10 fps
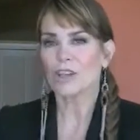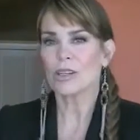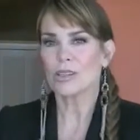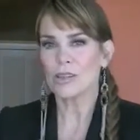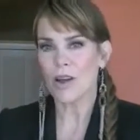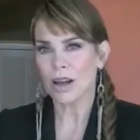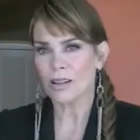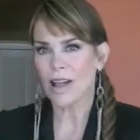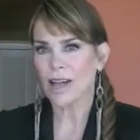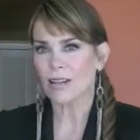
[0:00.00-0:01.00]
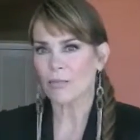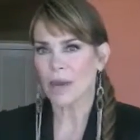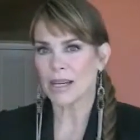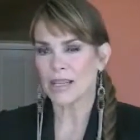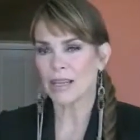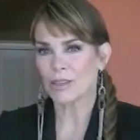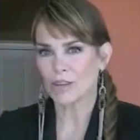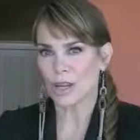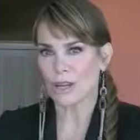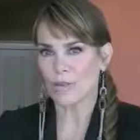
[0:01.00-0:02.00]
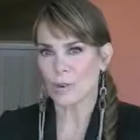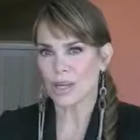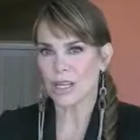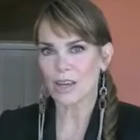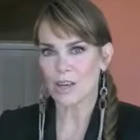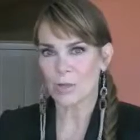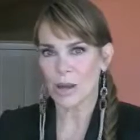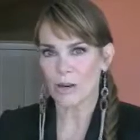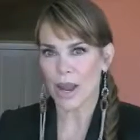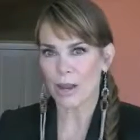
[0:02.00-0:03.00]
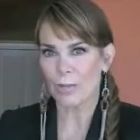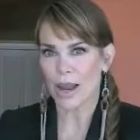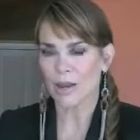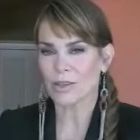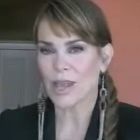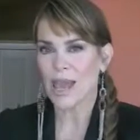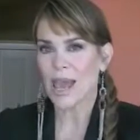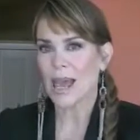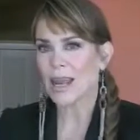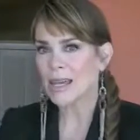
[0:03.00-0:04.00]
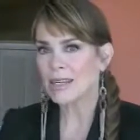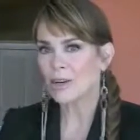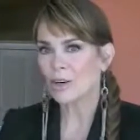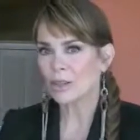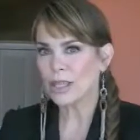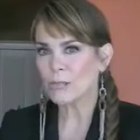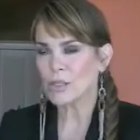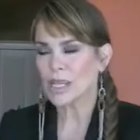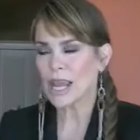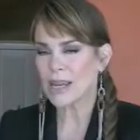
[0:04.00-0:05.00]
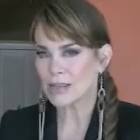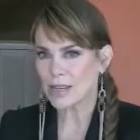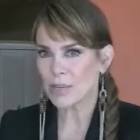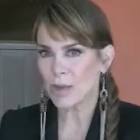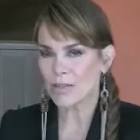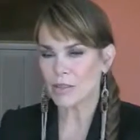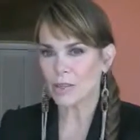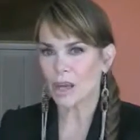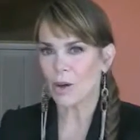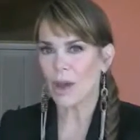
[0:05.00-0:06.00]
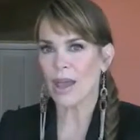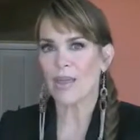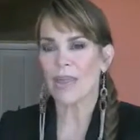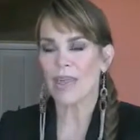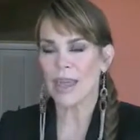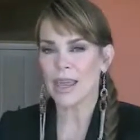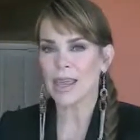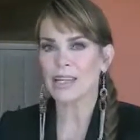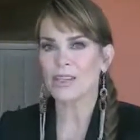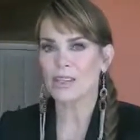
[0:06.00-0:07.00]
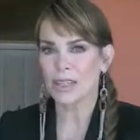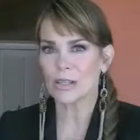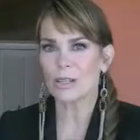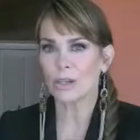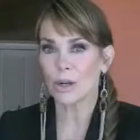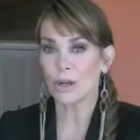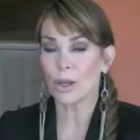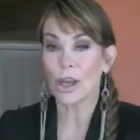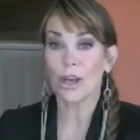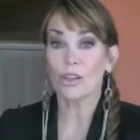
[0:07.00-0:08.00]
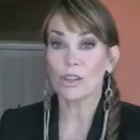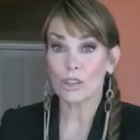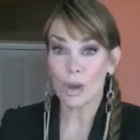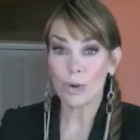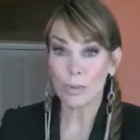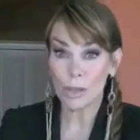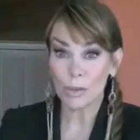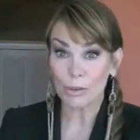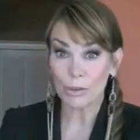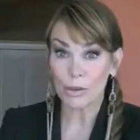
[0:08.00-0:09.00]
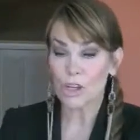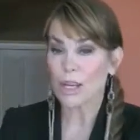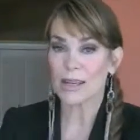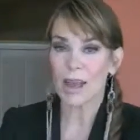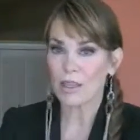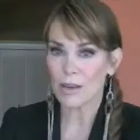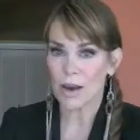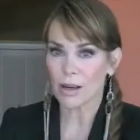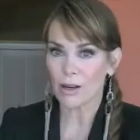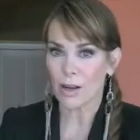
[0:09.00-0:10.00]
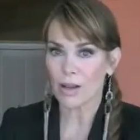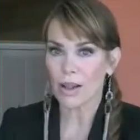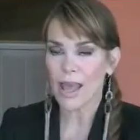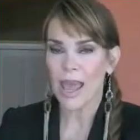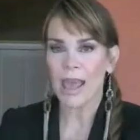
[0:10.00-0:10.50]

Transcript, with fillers: just saw a client of mine yesterday for a touch-up on her eyebrows, and I did her lips 18 months ago, and they still look so beautiful. She had nothing on at all,